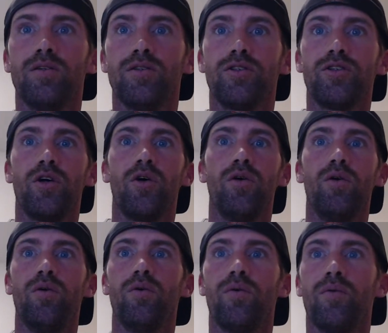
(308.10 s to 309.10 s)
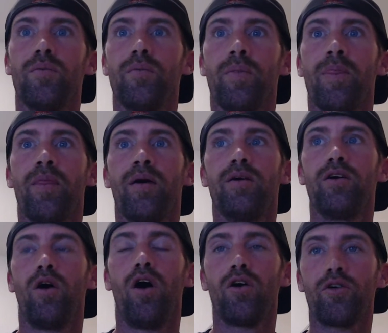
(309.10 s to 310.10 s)
So,
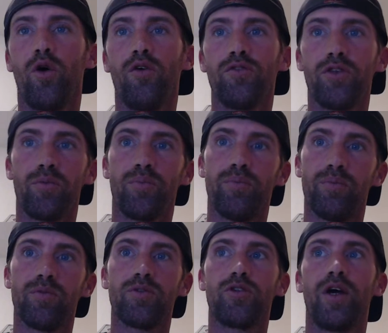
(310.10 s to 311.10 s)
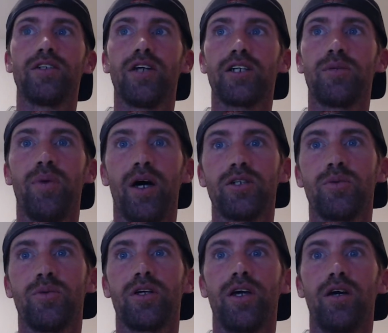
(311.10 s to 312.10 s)
I'll go over the transaction
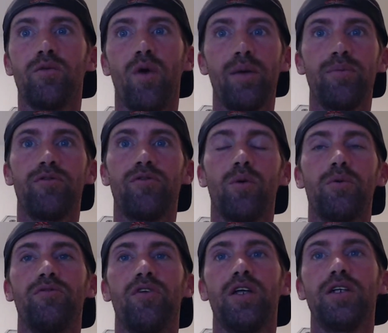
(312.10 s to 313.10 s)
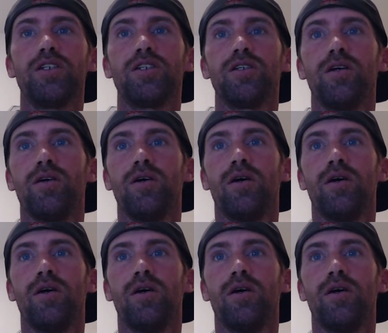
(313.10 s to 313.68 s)
password again right before we finish.